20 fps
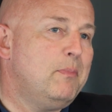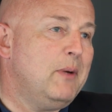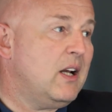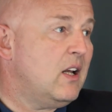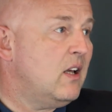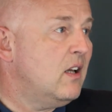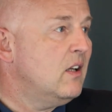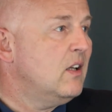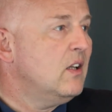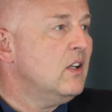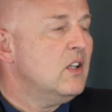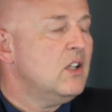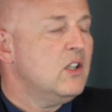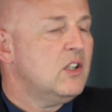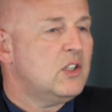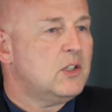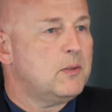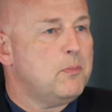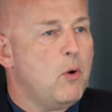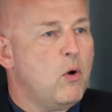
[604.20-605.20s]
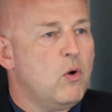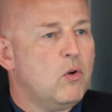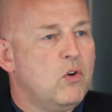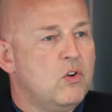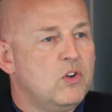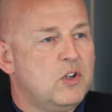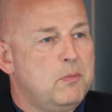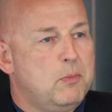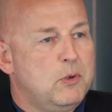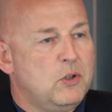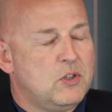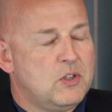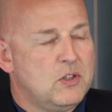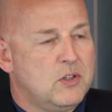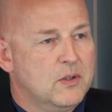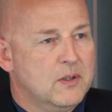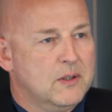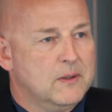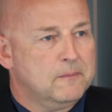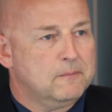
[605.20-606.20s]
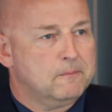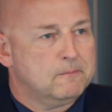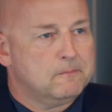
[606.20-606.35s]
made a small contribution to it.